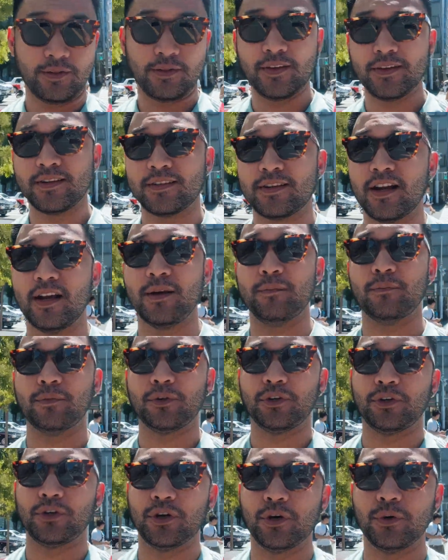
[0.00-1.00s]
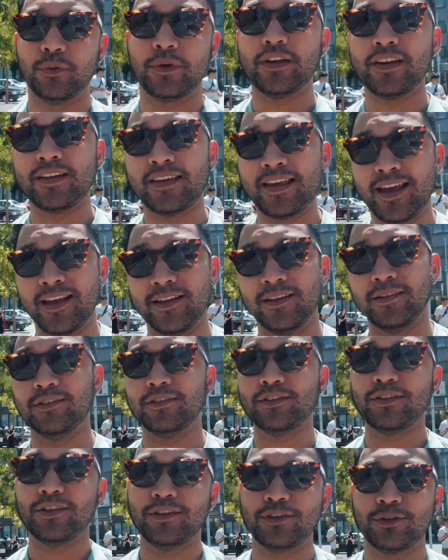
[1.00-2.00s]
This time we're going again
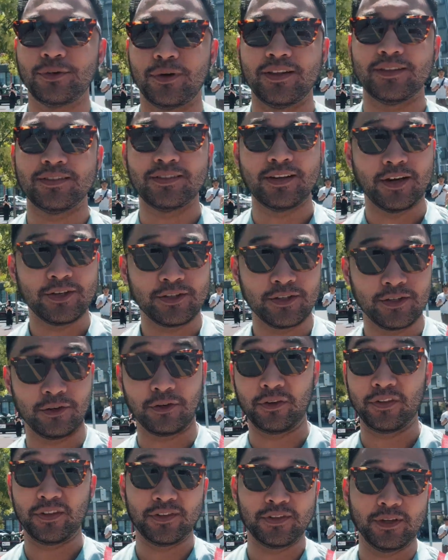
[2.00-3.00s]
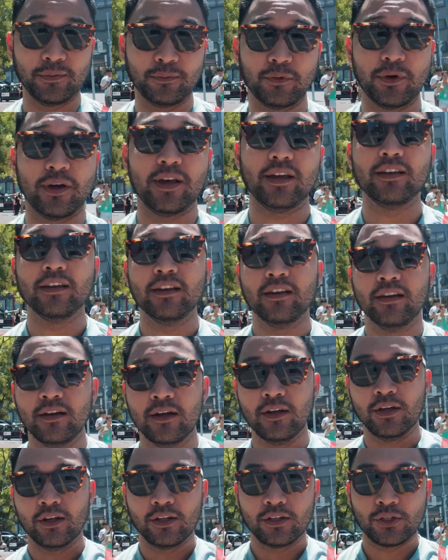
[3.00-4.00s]
to the train station or the subway
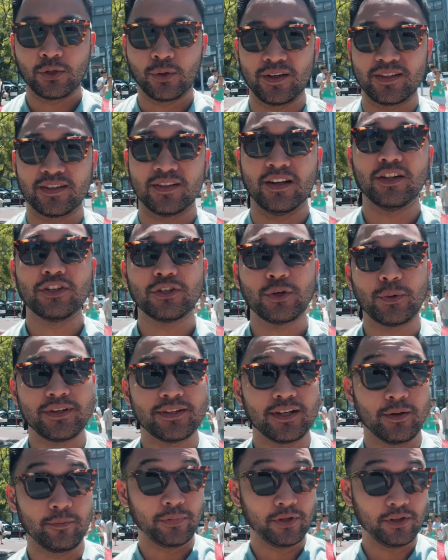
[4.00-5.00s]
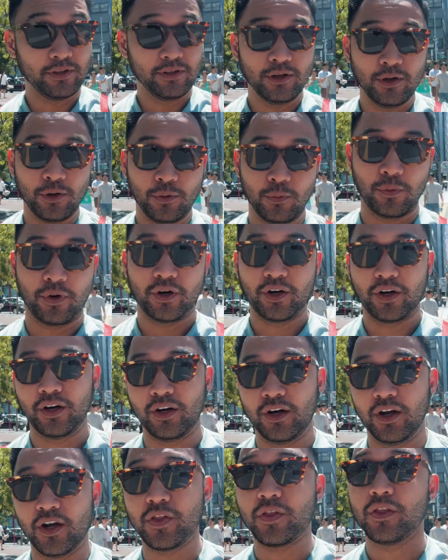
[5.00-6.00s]
towards Nanzoin Temple,
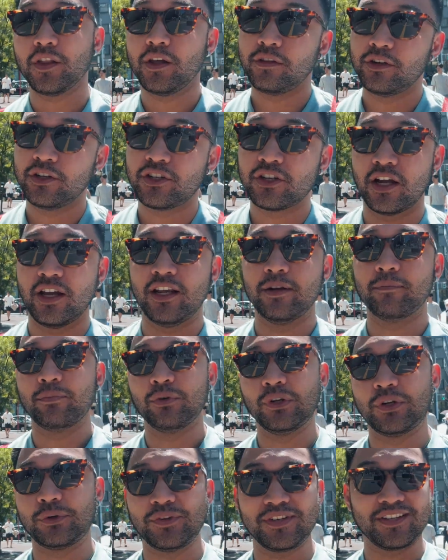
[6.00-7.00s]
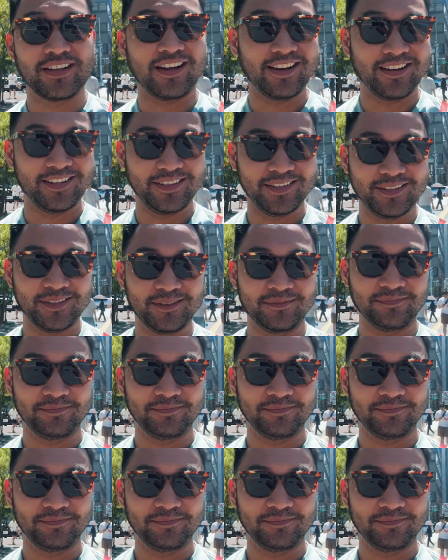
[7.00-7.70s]
where another giant Buddha resides.